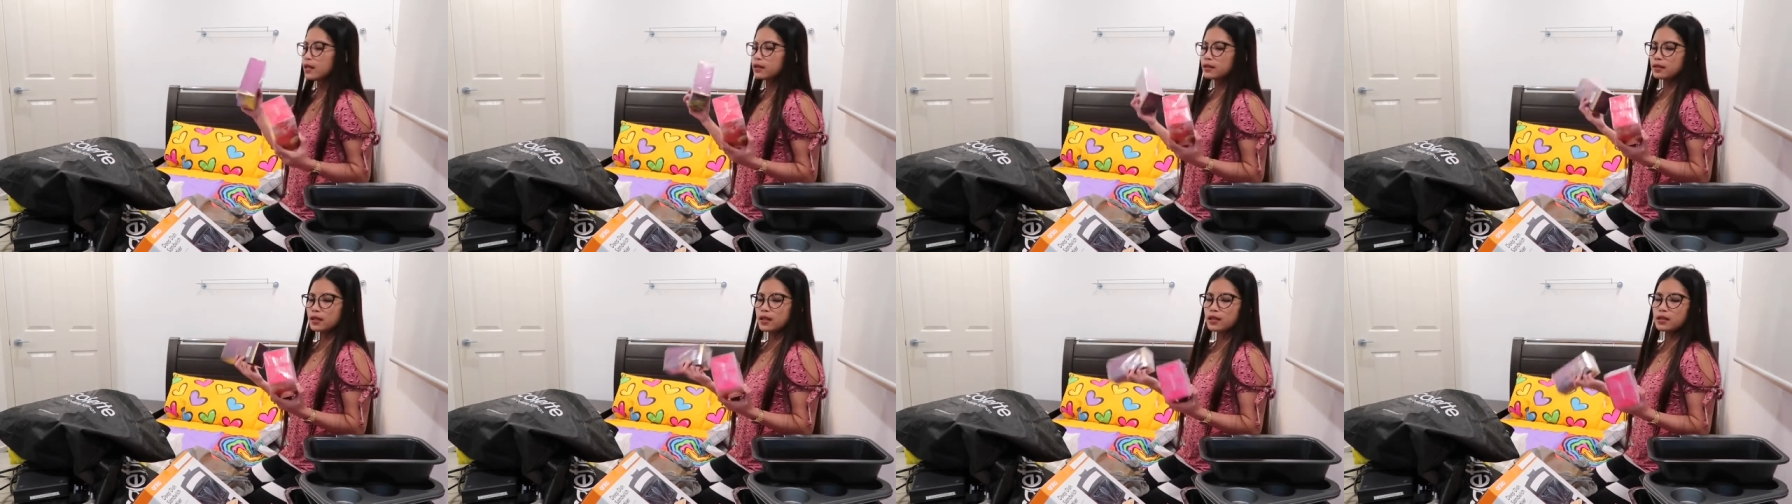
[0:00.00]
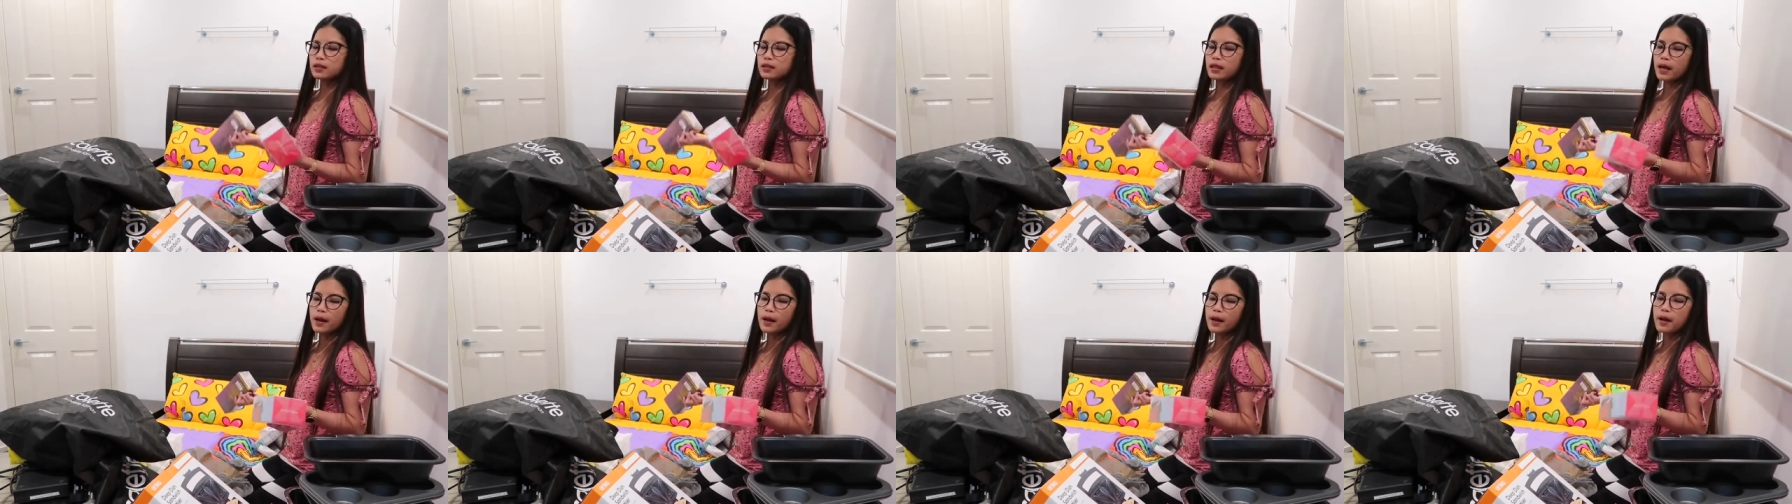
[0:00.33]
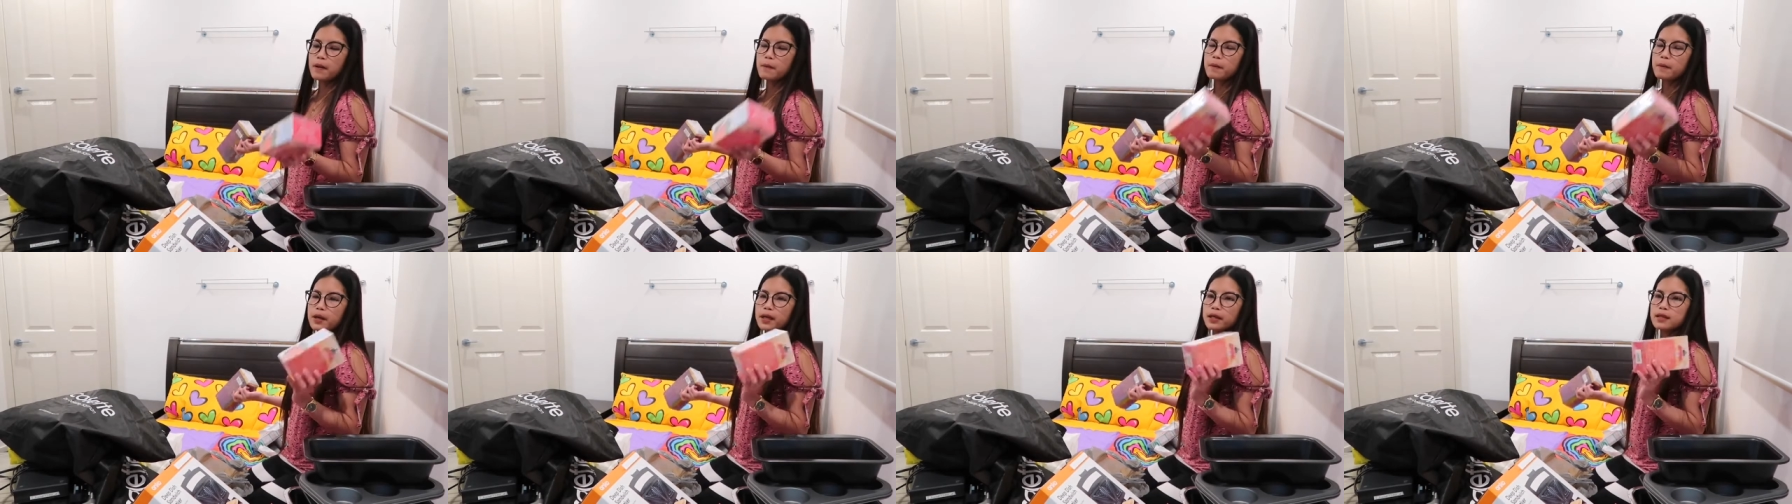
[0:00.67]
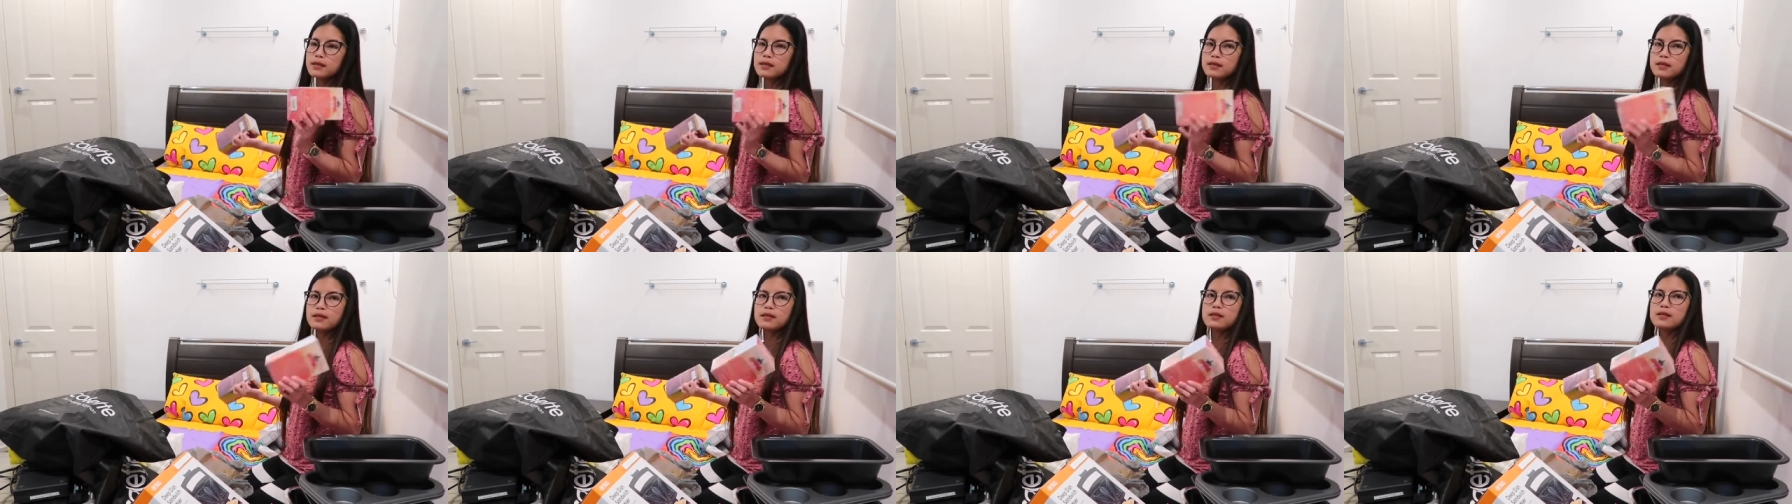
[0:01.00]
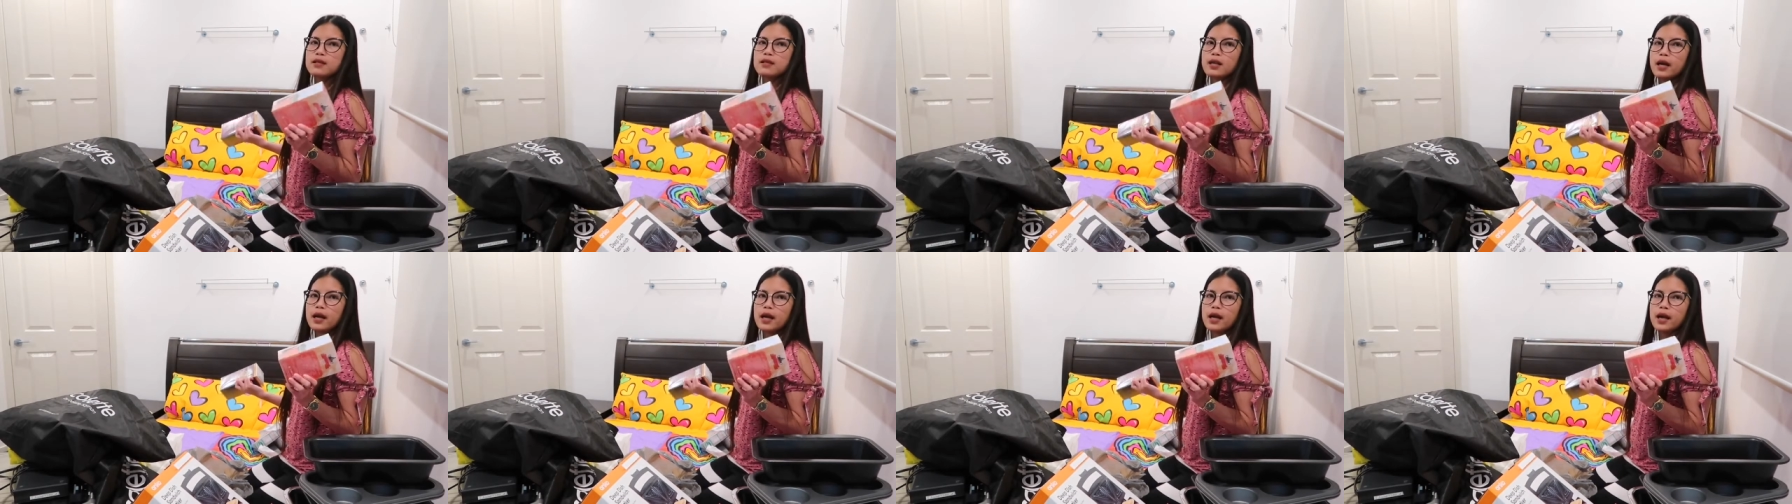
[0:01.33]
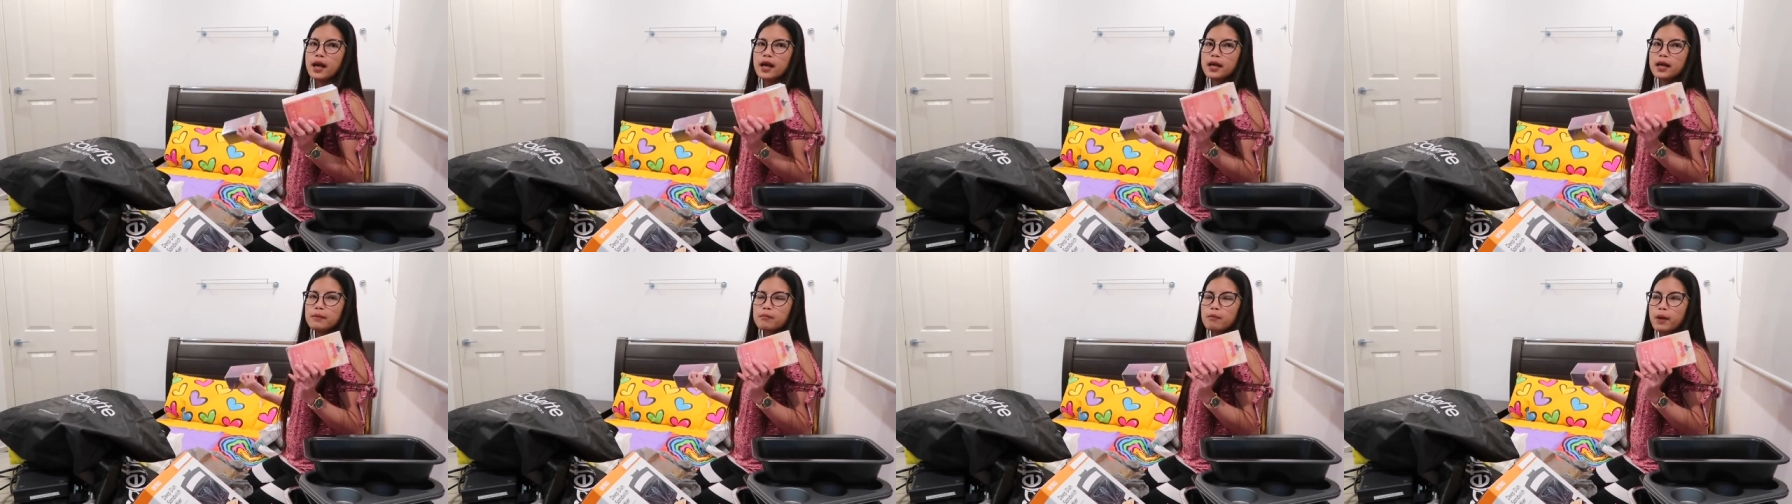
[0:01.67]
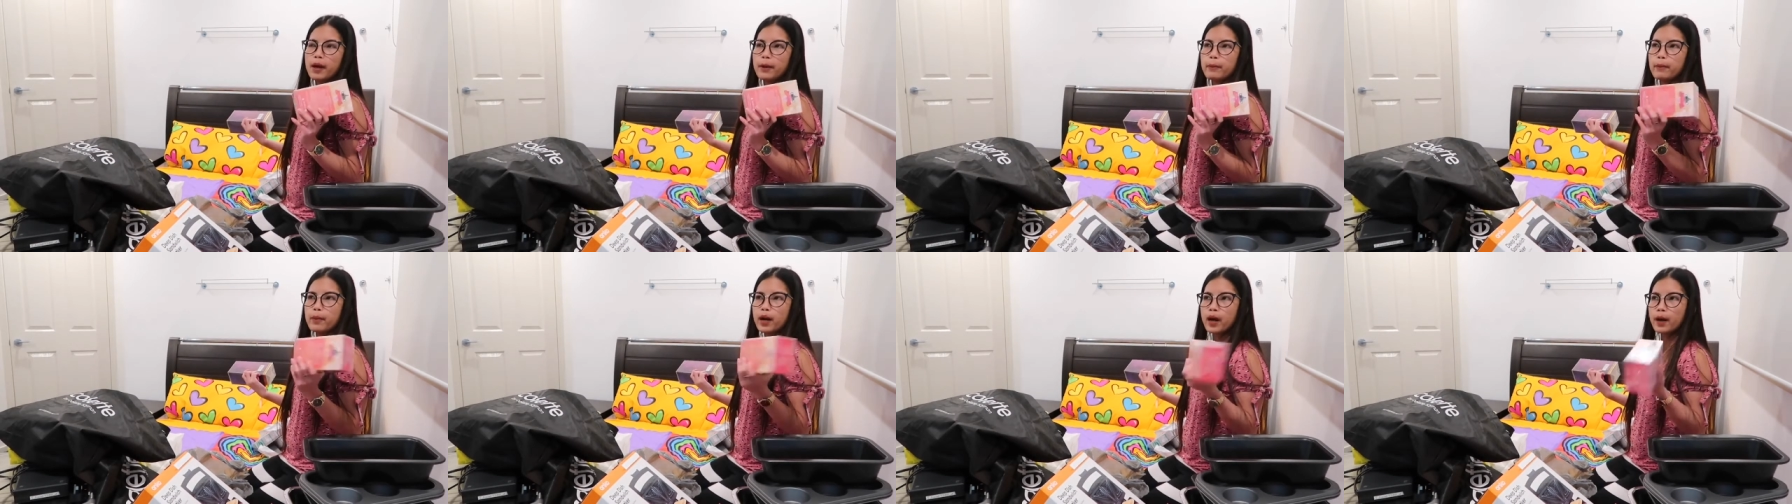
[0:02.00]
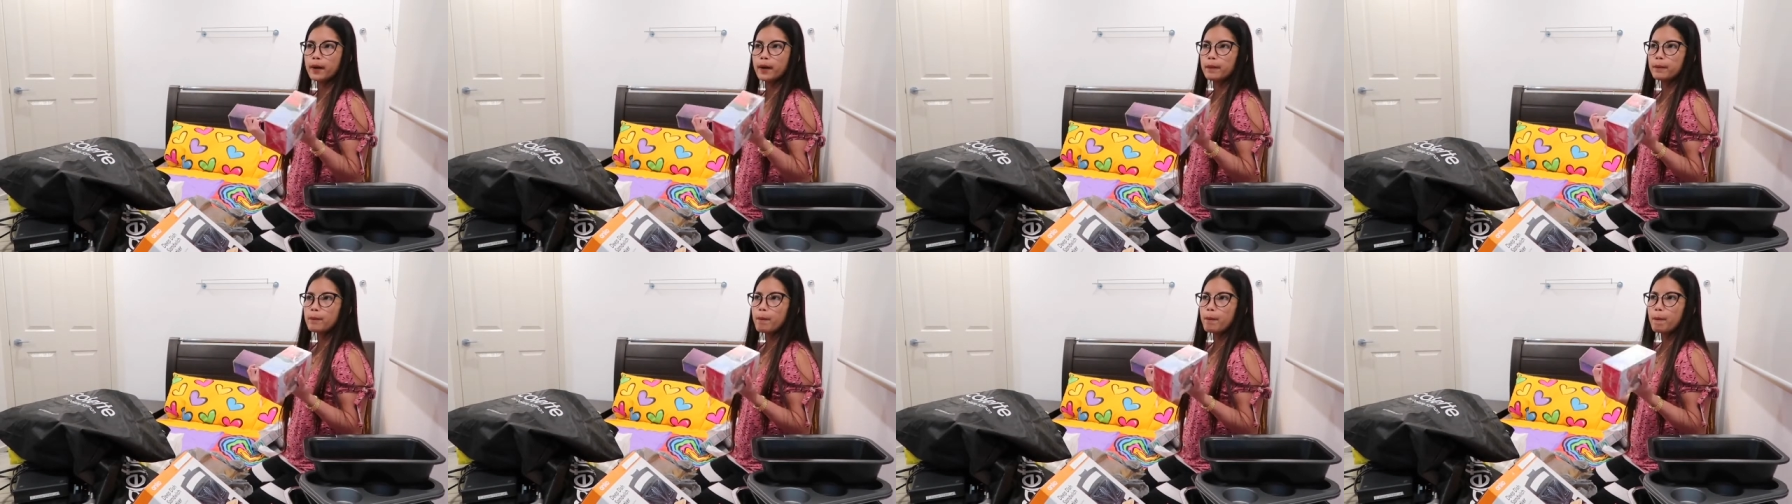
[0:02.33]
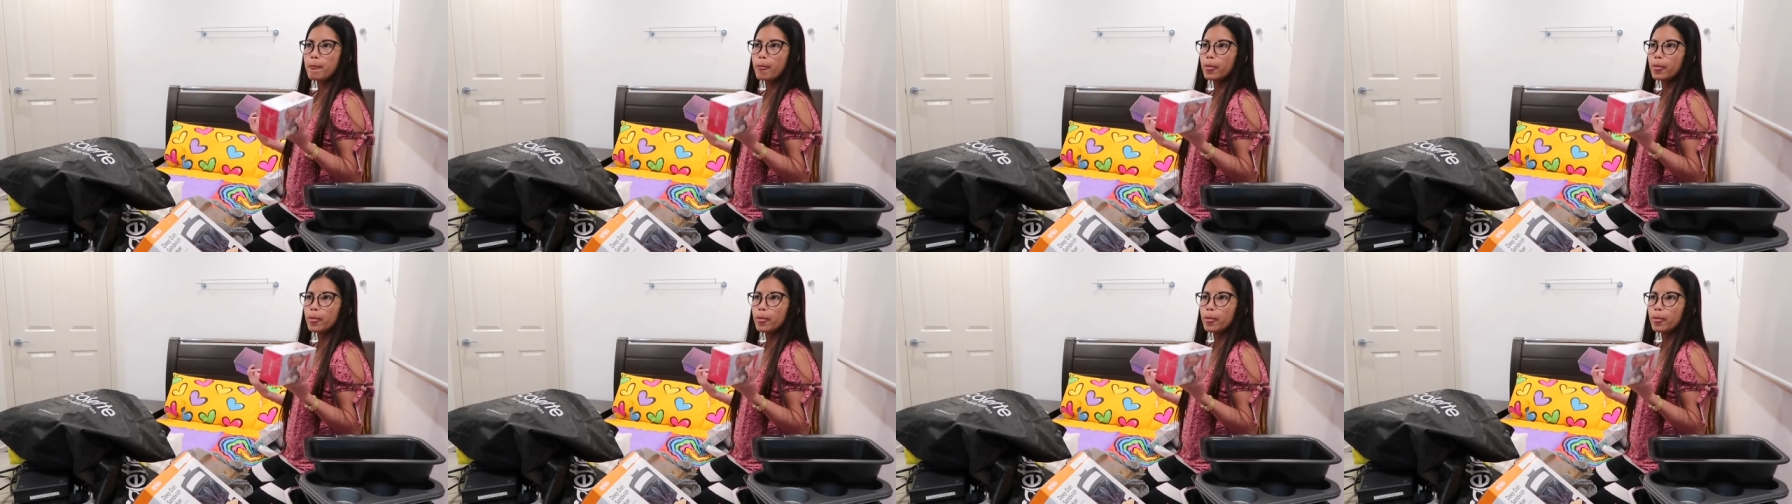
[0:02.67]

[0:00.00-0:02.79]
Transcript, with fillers: tita, my sister and my mom,